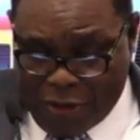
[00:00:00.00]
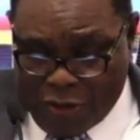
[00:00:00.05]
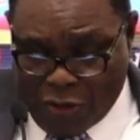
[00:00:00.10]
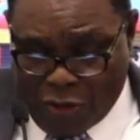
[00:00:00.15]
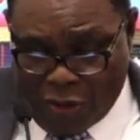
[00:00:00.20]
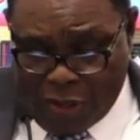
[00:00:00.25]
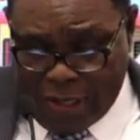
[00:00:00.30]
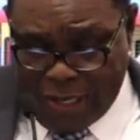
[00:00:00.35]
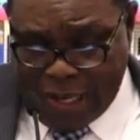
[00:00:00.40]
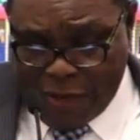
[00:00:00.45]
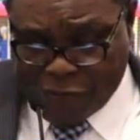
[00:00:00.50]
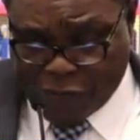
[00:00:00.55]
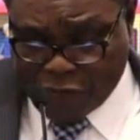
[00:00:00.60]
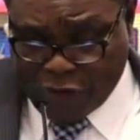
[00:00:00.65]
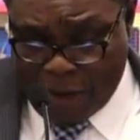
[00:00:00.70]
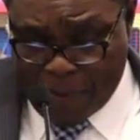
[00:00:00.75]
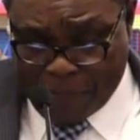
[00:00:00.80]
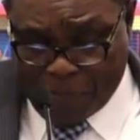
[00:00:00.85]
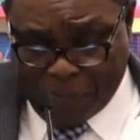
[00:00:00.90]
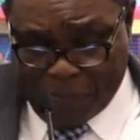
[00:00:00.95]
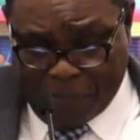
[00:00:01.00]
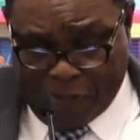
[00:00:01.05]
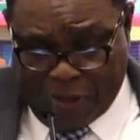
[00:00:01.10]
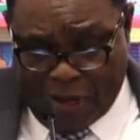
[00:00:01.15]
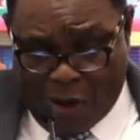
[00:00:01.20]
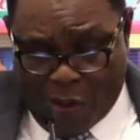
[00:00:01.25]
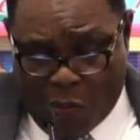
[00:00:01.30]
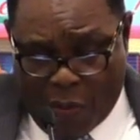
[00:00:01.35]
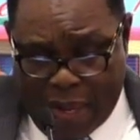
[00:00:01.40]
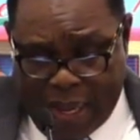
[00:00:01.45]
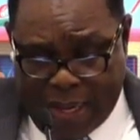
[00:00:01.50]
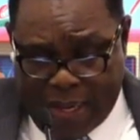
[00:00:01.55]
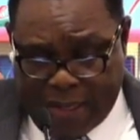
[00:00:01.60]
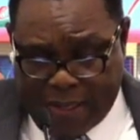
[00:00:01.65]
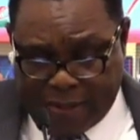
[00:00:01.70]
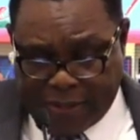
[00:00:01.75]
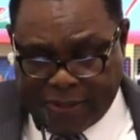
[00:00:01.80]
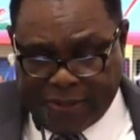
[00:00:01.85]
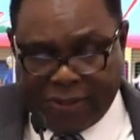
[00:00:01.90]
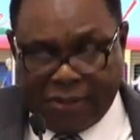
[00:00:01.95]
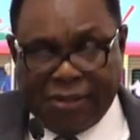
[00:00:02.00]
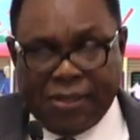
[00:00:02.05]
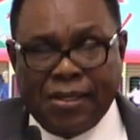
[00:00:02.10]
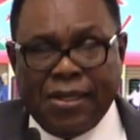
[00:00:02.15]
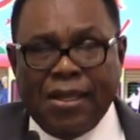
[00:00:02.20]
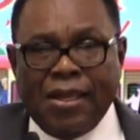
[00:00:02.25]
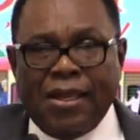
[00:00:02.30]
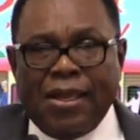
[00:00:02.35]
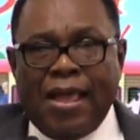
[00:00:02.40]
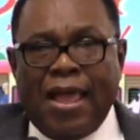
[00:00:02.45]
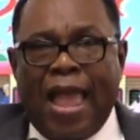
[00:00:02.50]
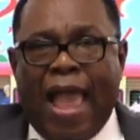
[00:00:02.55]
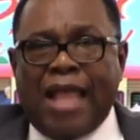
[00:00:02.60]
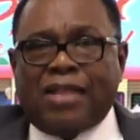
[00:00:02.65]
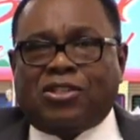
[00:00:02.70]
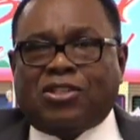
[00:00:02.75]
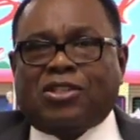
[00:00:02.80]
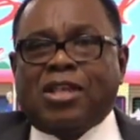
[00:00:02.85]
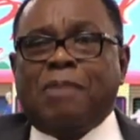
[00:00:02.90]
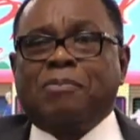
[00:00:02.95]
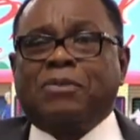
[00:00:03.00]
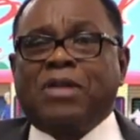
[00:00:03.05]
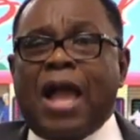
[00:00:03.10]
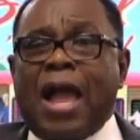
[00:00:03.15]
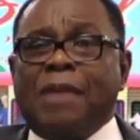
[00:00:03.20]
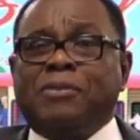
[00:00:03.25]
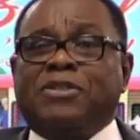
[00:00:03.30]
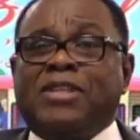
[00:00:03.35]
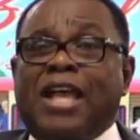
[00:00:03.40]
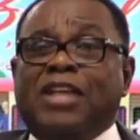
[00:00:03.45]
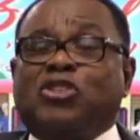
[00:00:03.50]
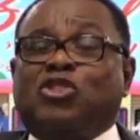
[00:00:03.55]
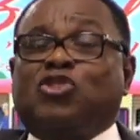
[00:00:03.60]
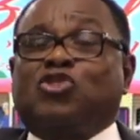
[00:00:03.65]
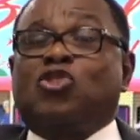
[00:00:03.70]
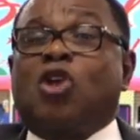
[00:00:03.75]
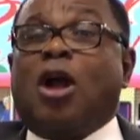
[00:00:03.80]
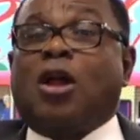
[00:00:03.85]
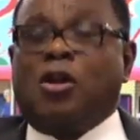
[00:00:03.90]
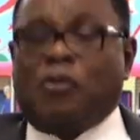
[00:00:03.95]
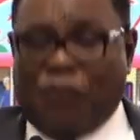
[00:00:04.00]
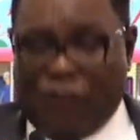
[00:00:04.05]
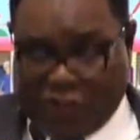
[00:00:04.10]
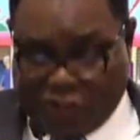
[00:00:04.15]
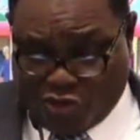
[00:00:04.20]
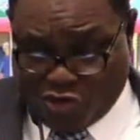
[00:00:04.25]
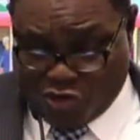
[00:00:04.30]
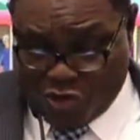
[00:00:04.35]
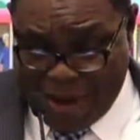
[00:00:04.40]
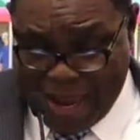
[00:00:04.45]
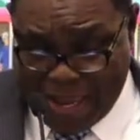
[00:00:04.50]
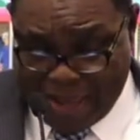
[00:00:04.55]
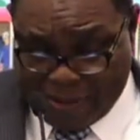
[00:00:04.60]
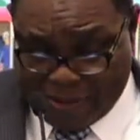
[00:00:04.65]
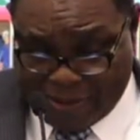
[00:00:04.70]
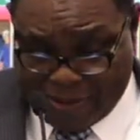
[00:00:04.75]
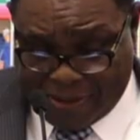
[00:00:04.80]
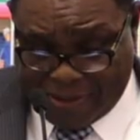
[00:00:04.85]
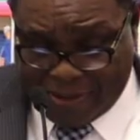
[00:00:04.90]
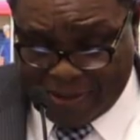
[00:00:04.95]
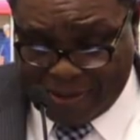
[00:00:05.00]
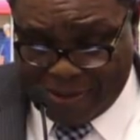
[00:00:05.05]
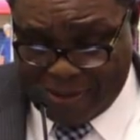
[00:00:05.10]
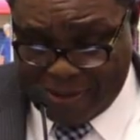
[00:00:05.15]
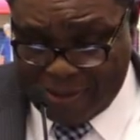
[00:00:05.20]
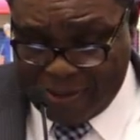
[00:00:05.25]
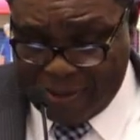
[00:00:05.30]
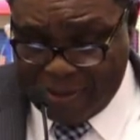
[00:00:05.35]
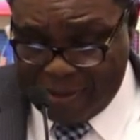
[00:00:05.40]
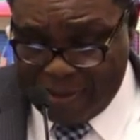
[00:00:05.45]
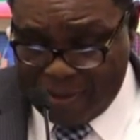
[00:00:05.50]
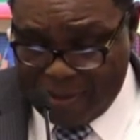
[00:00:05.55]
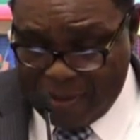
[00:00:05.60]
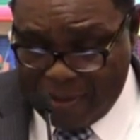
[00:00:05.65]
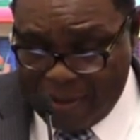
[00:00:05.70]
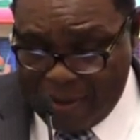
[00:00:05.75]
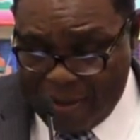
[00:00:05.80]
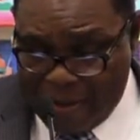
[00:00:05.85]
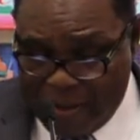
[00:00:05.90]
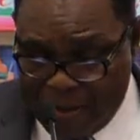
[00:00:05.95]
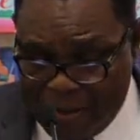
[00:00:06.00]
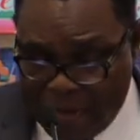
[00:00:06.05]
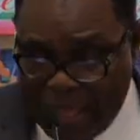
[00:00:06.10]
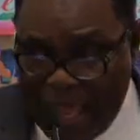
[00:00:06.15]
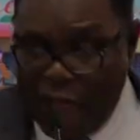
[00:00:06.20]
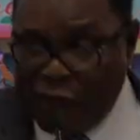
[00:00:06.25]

to lift up their wings. And sometimes they struggle for strength. They